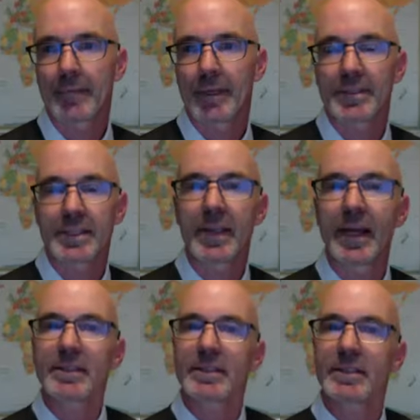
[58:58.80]
And see,
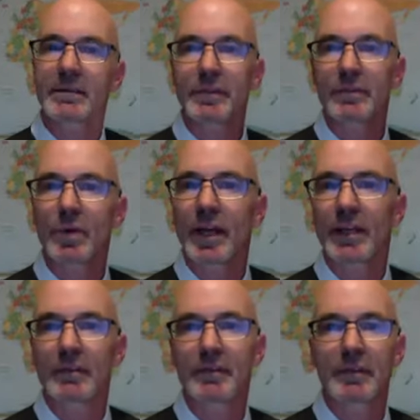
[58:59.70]
that's a different way
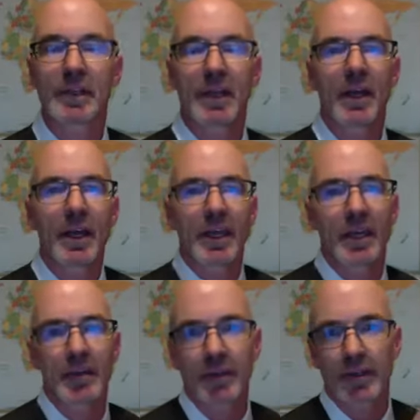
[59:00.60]
of, hey,
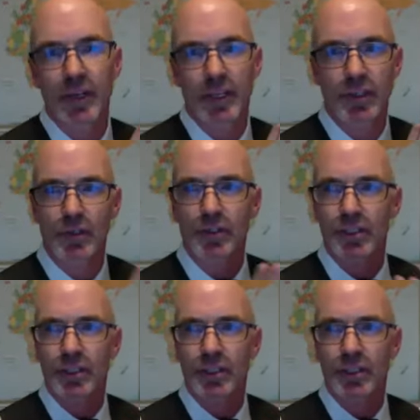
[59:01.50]
I'm a great coach.